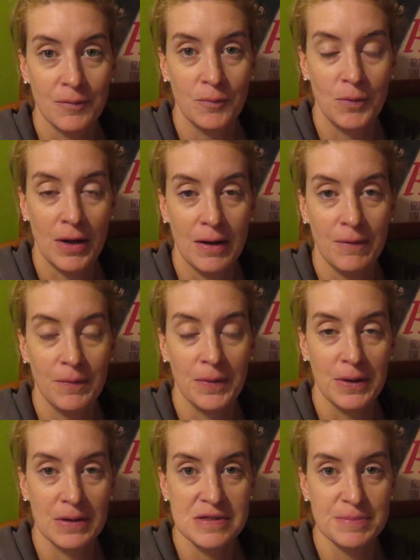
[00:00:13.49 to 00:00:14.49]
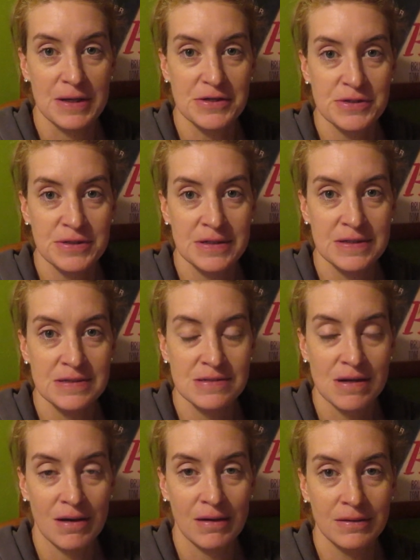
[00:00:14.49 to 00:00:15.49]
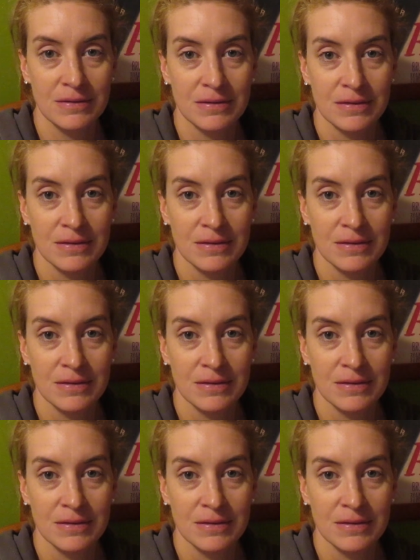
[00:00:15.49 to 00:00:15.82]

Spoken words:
Well, they're a special needs cart